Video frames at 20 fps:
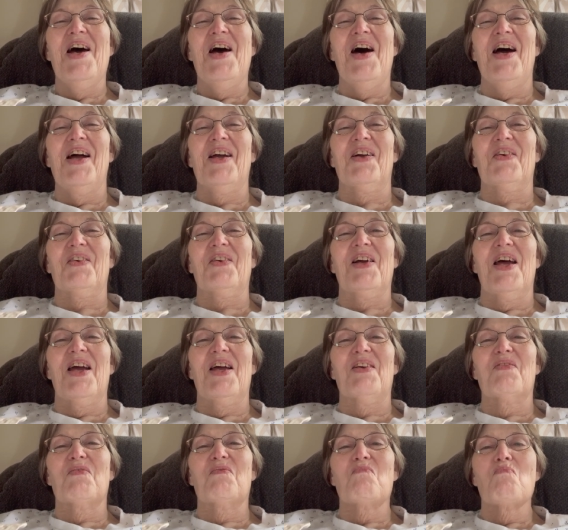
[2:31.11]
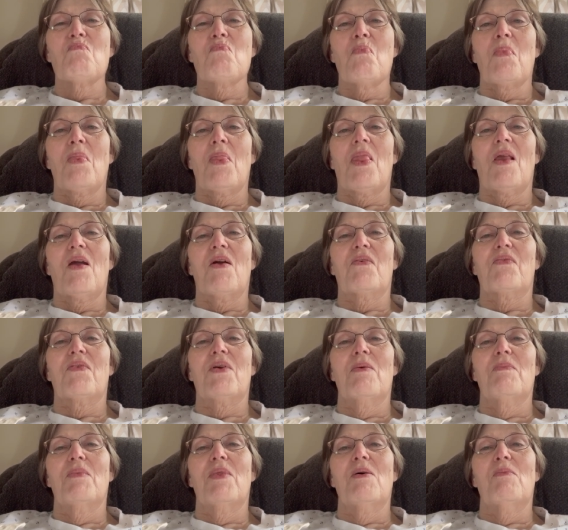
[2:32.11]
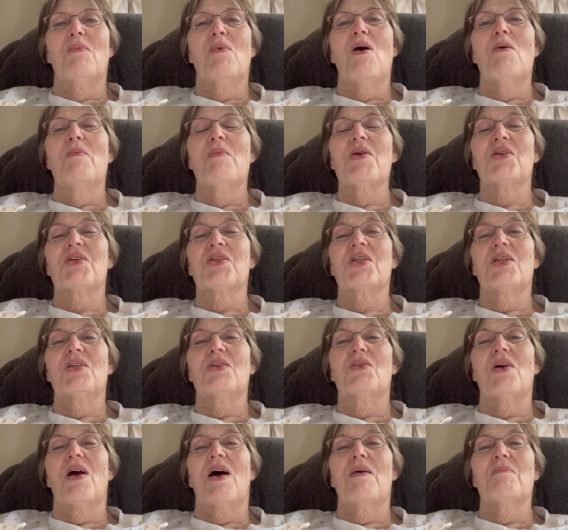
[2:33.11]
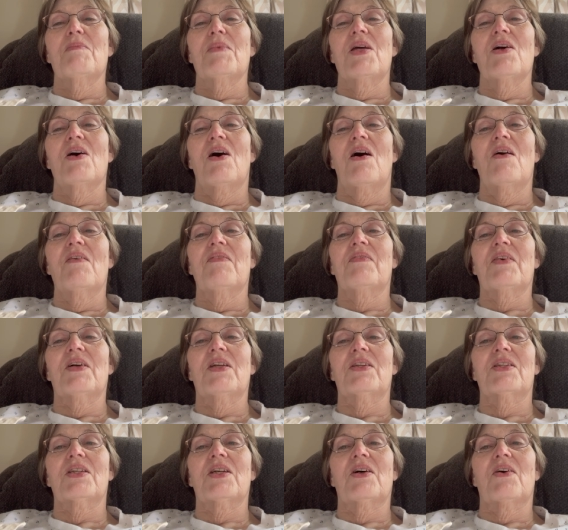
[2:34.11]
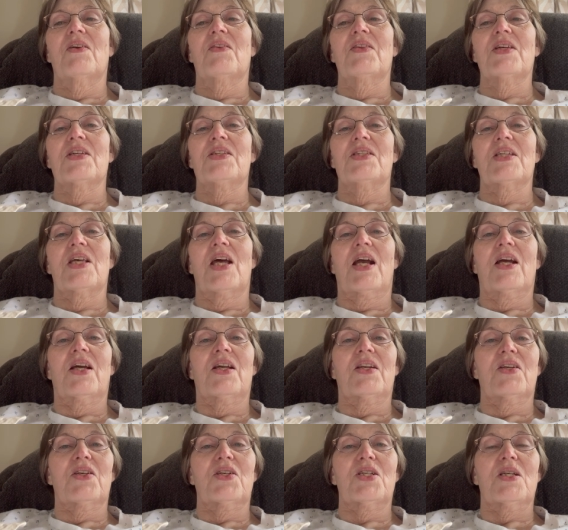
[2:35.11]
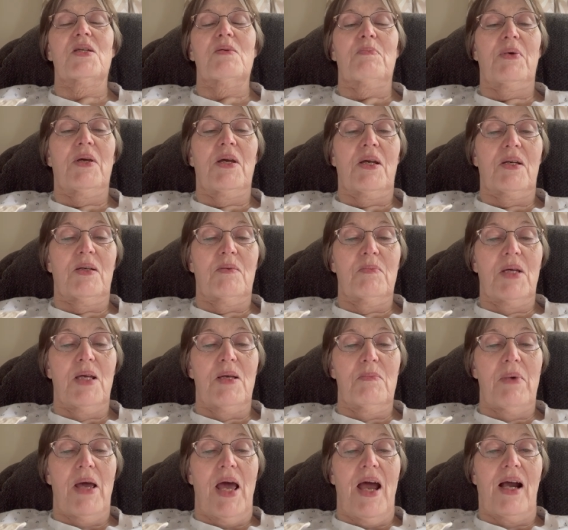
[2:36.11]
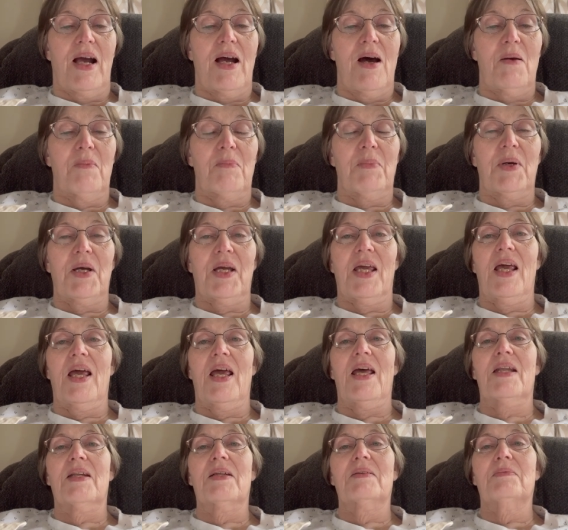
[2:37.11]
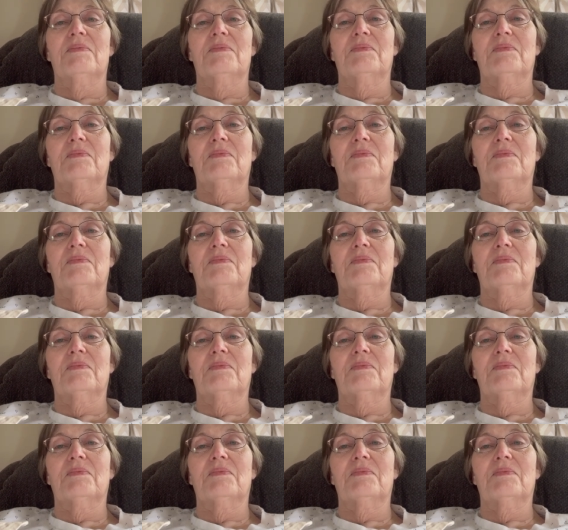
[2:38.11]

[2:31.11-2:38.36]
I cried from the moment she dropped me off until the second she picked me back up again.